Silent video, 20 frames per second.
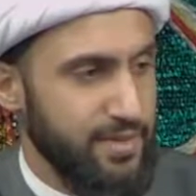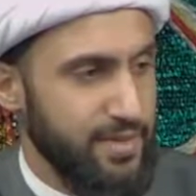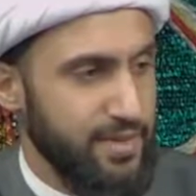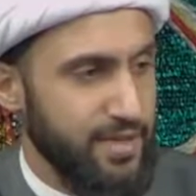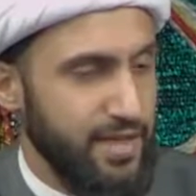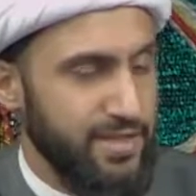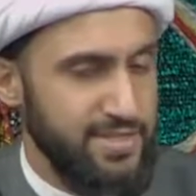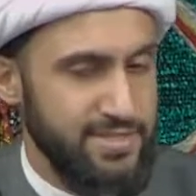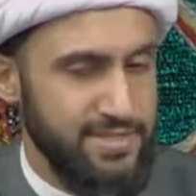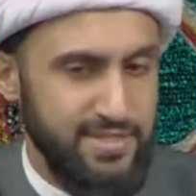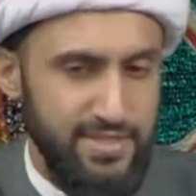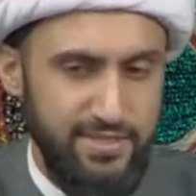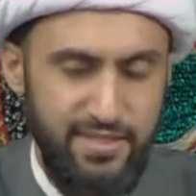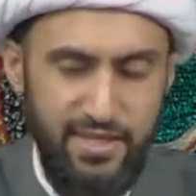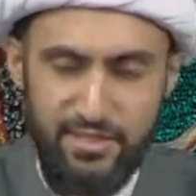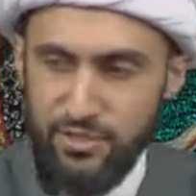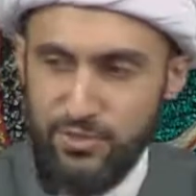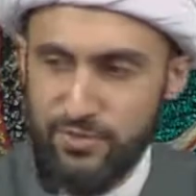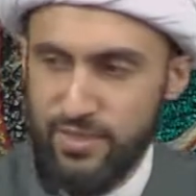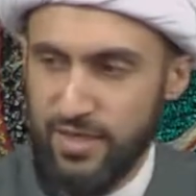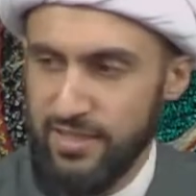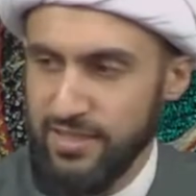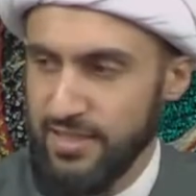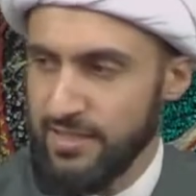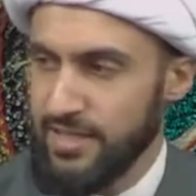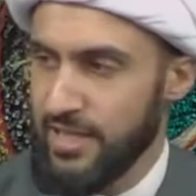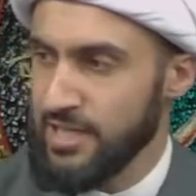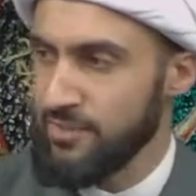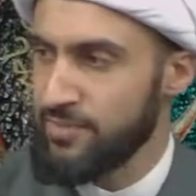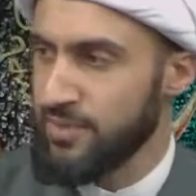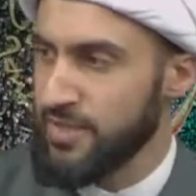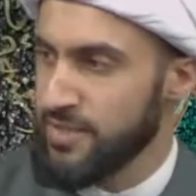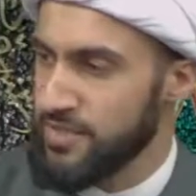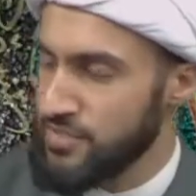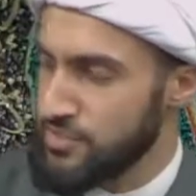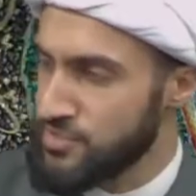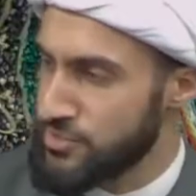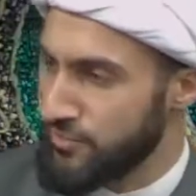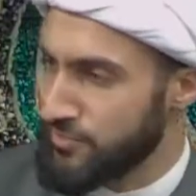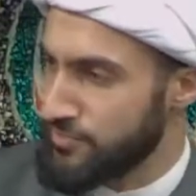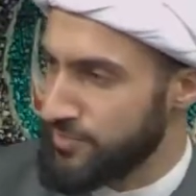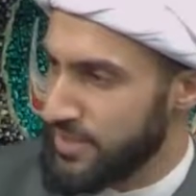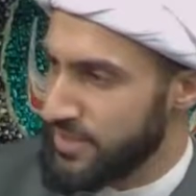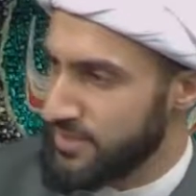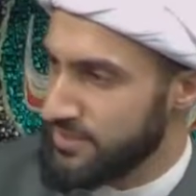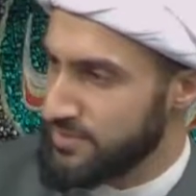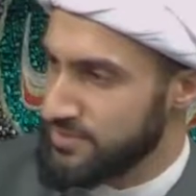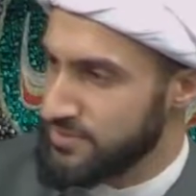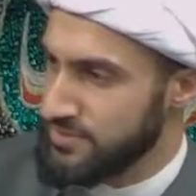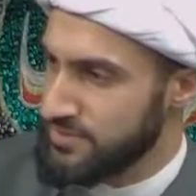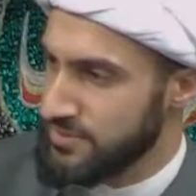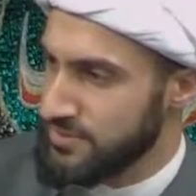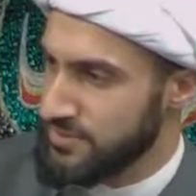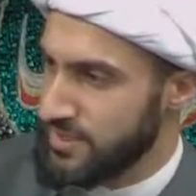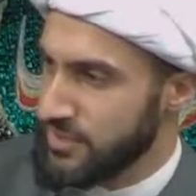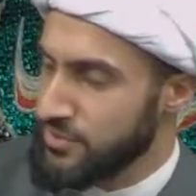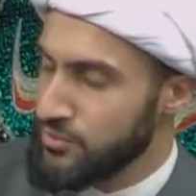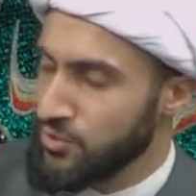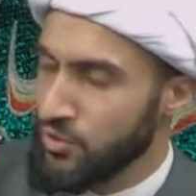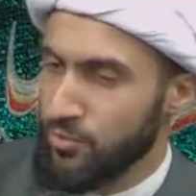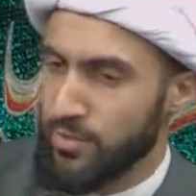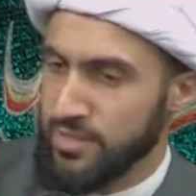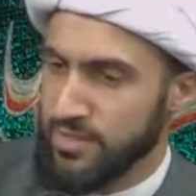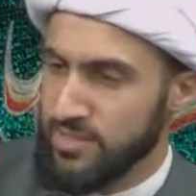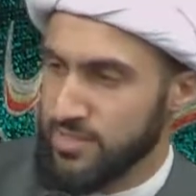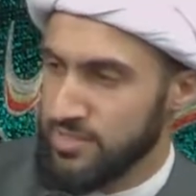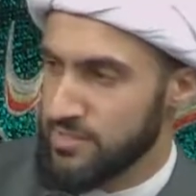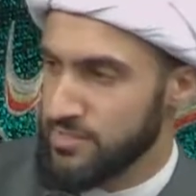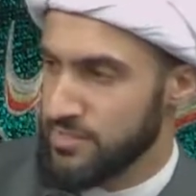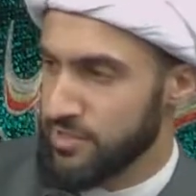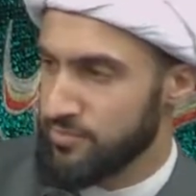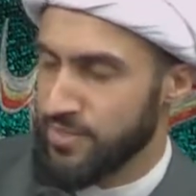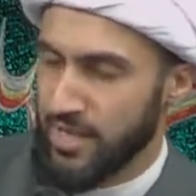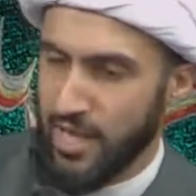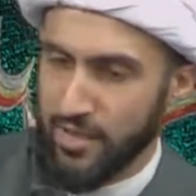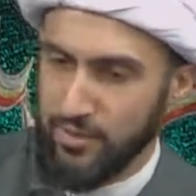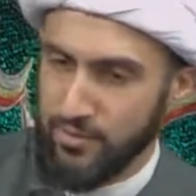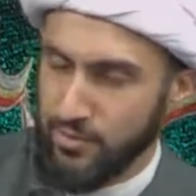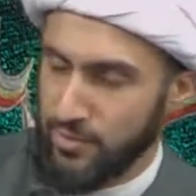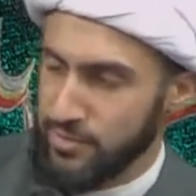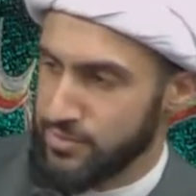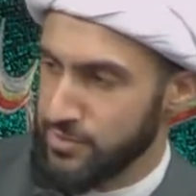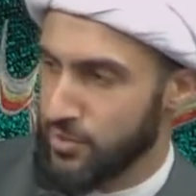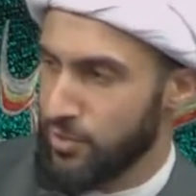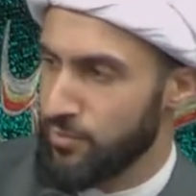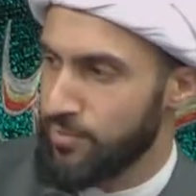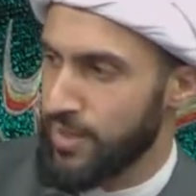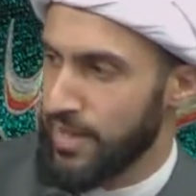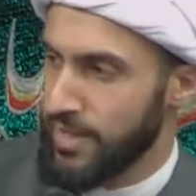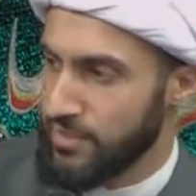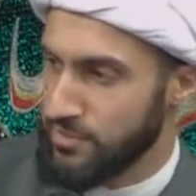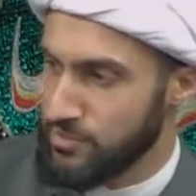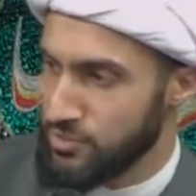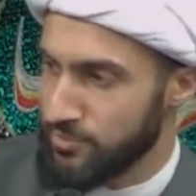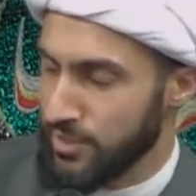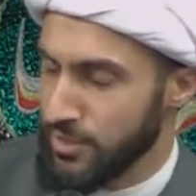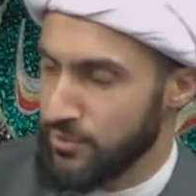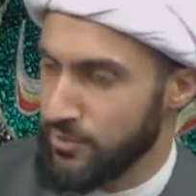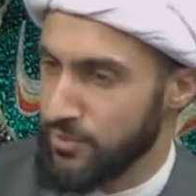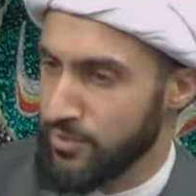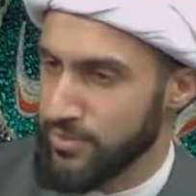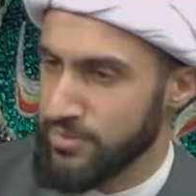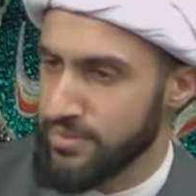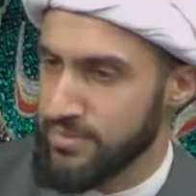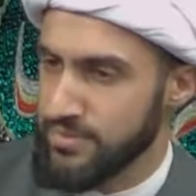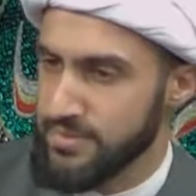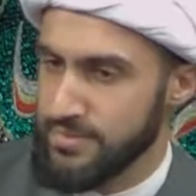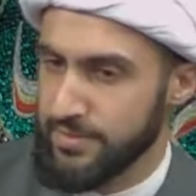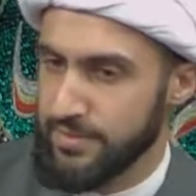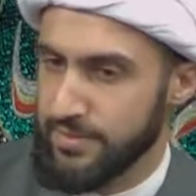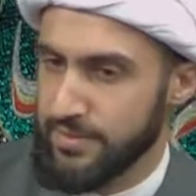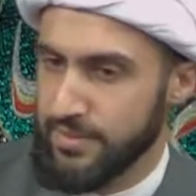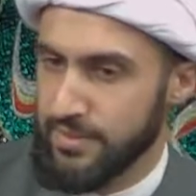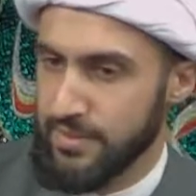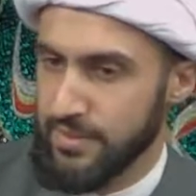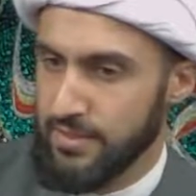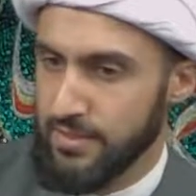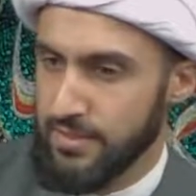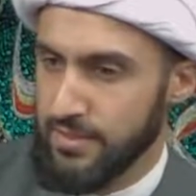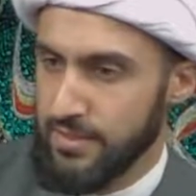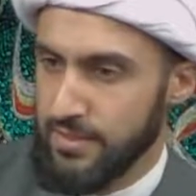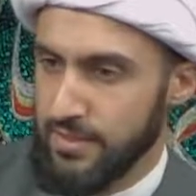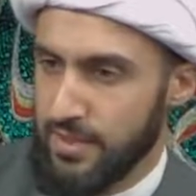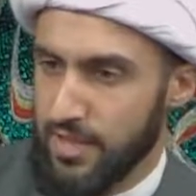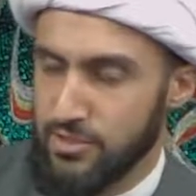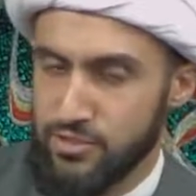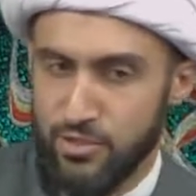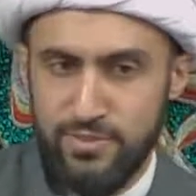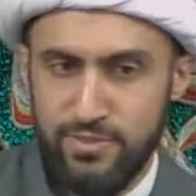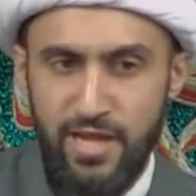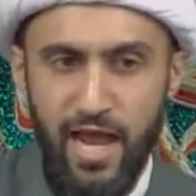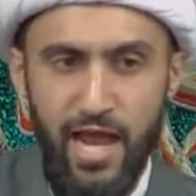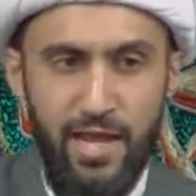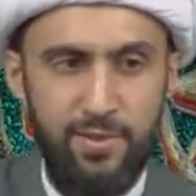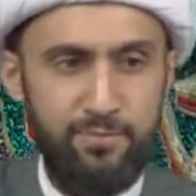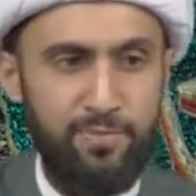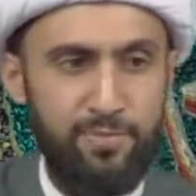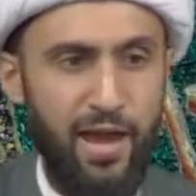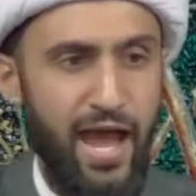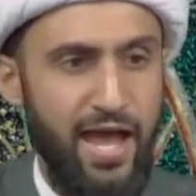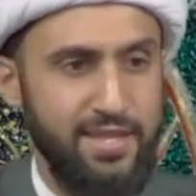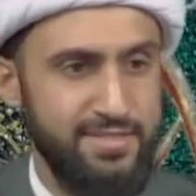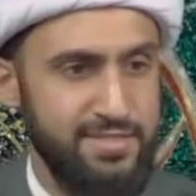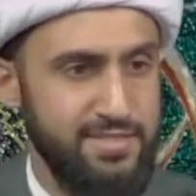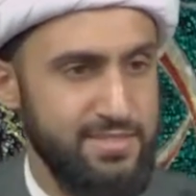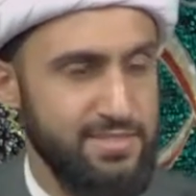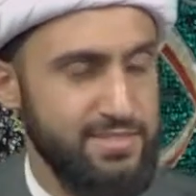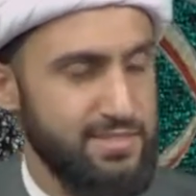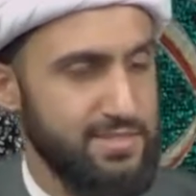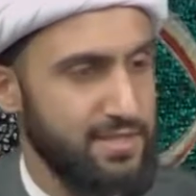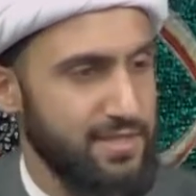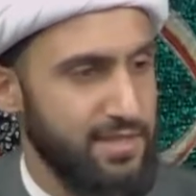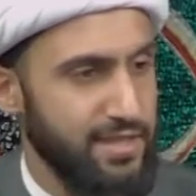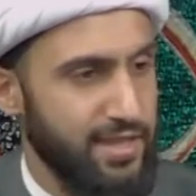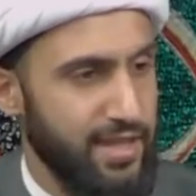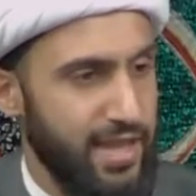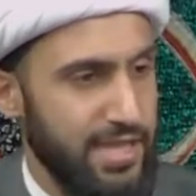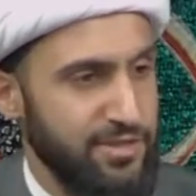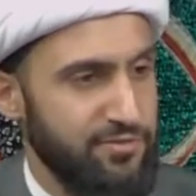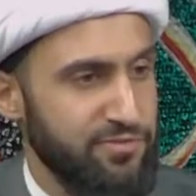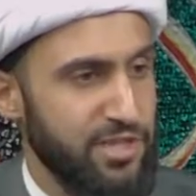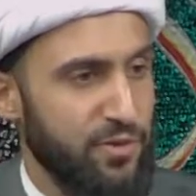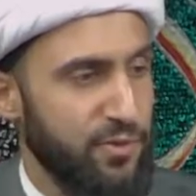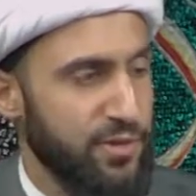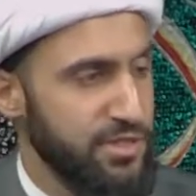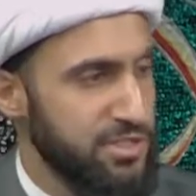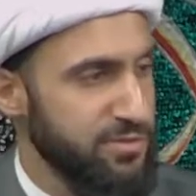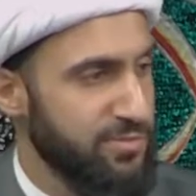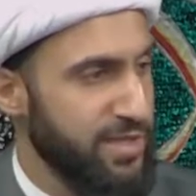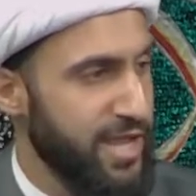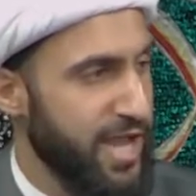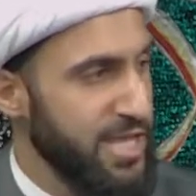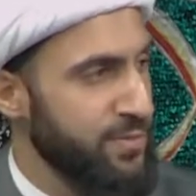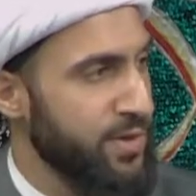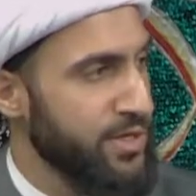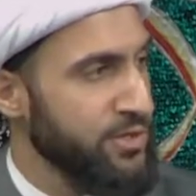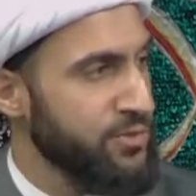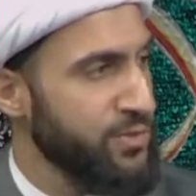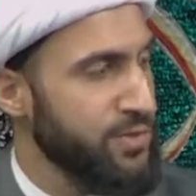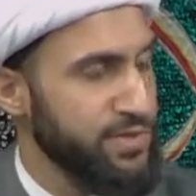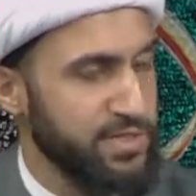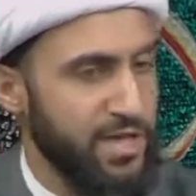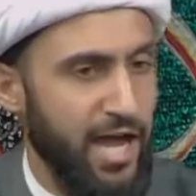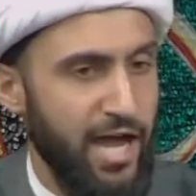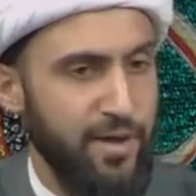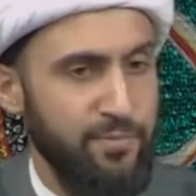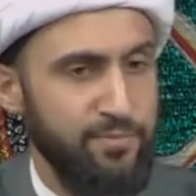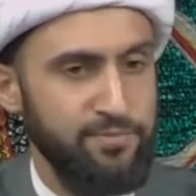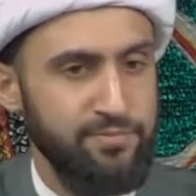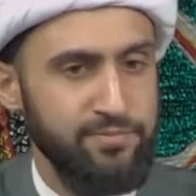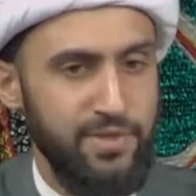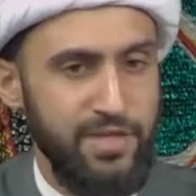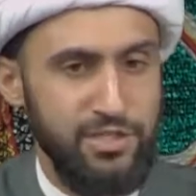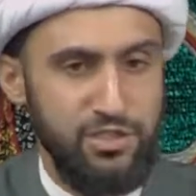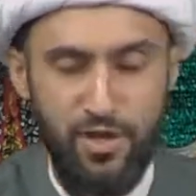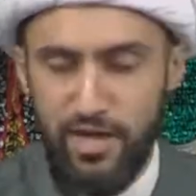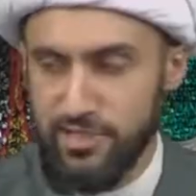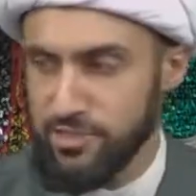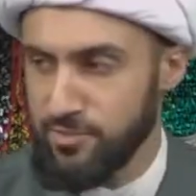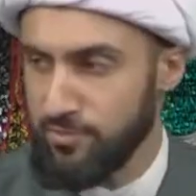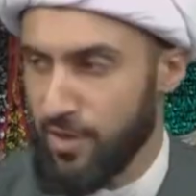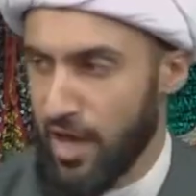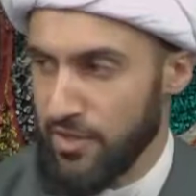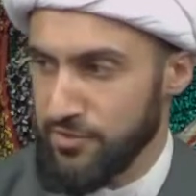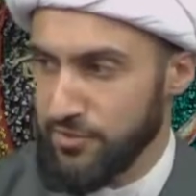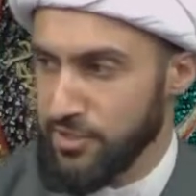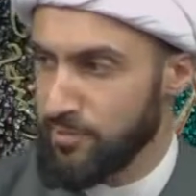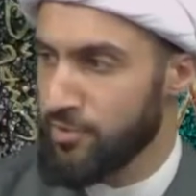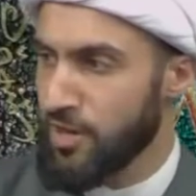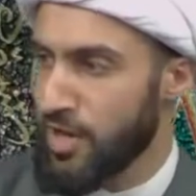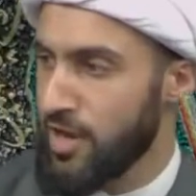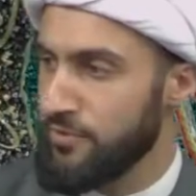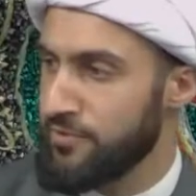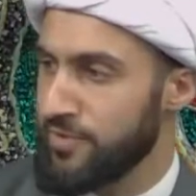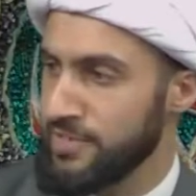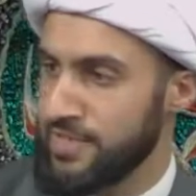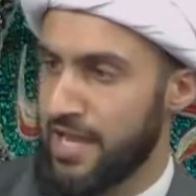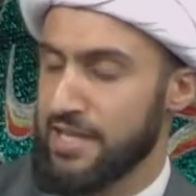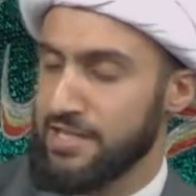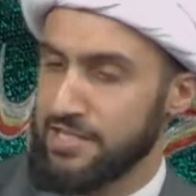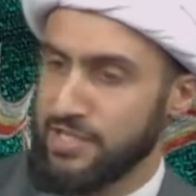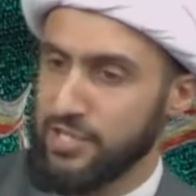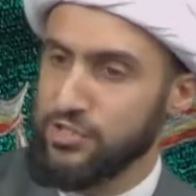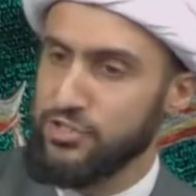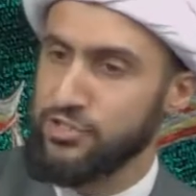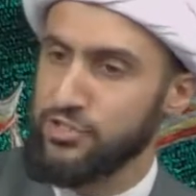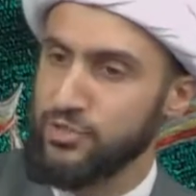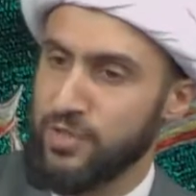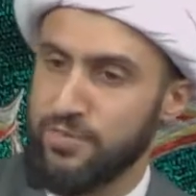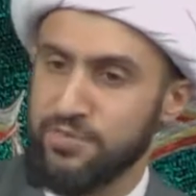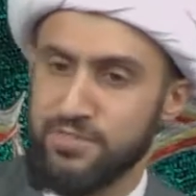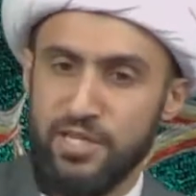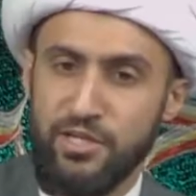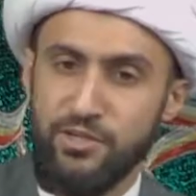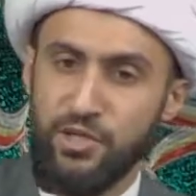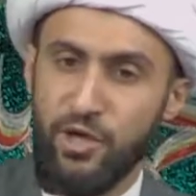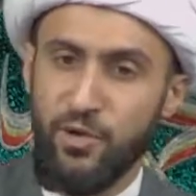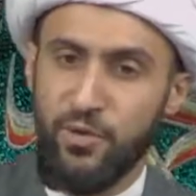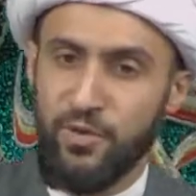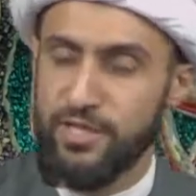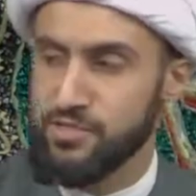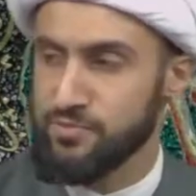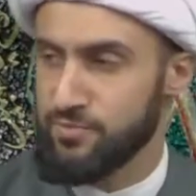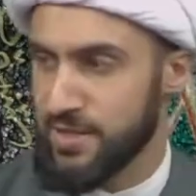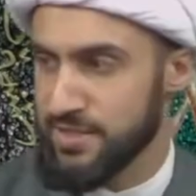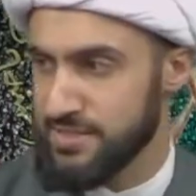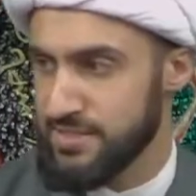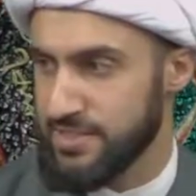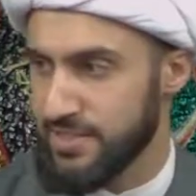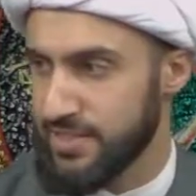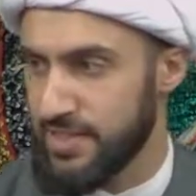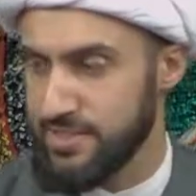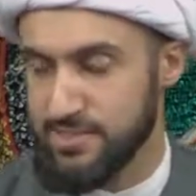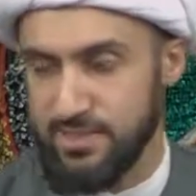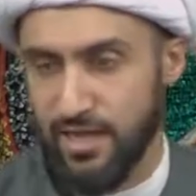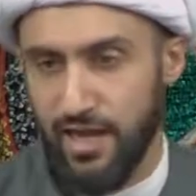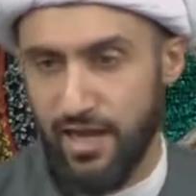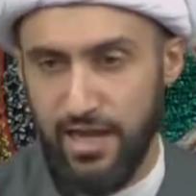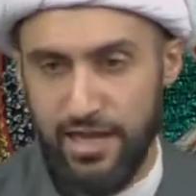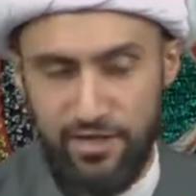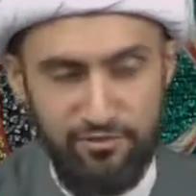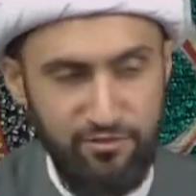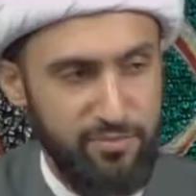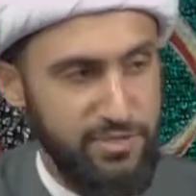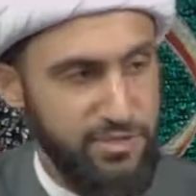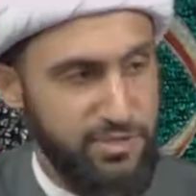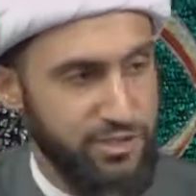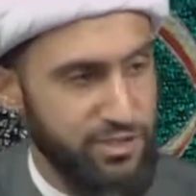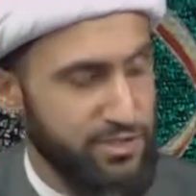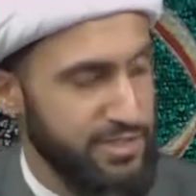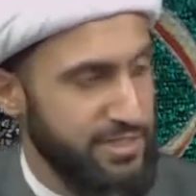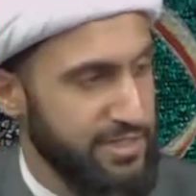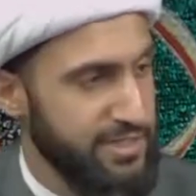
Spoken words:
And he said that, "Do not let anybody disturb me. Let nobody disturb me. I'm going to go back into my quarters." And so time passed. And if there were to be anyone who would come and try to bother the Prophet, they had an issue, I would say, "No, he's resting. He's tired from a journey."